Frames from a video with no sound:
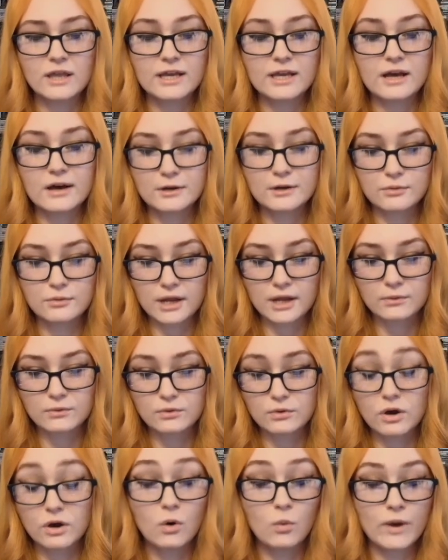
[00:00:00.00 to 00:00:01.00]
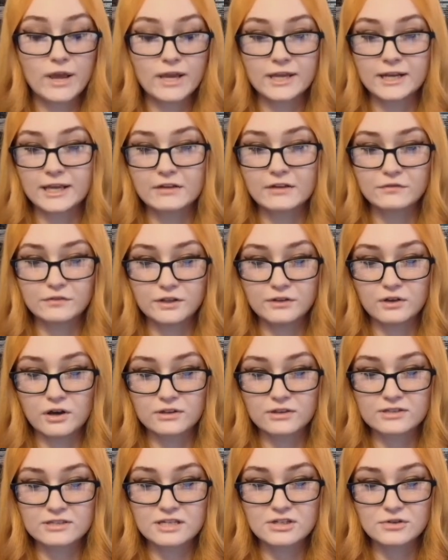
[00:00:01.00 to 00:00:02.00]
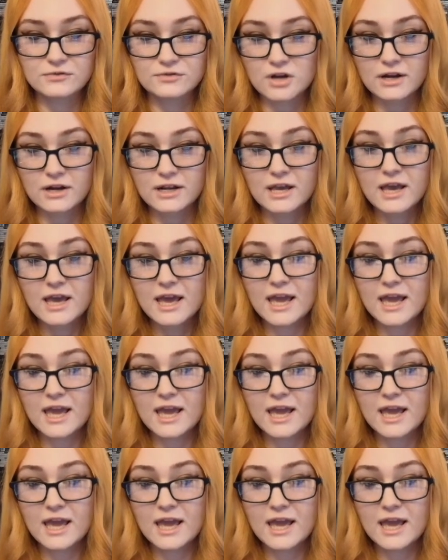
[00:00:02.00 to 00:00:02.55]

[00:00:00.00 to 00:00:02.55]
Unknown Awakening and Flintlock: The Siege of Dawn,